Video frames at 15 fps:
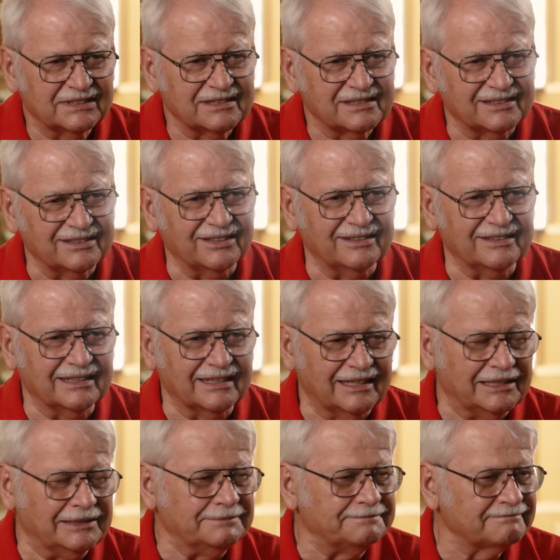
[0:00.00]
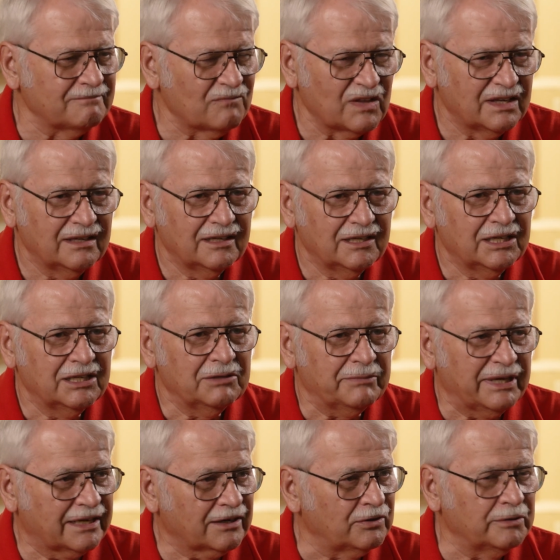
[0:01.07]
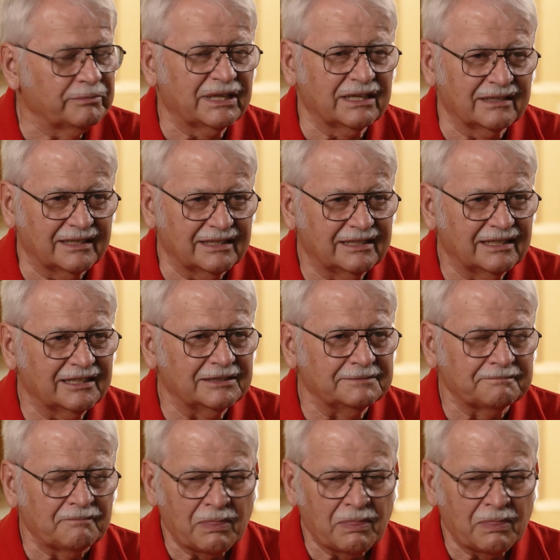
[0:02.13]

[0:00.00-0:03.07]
So, yeah. Made it home that night, yeah.